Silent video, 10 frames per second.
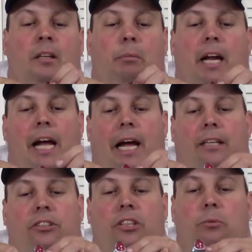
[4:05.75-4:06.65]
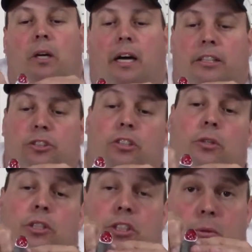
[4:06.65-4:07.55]
but it actually, where I just
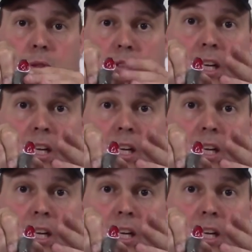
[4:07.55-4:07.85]
noticed it was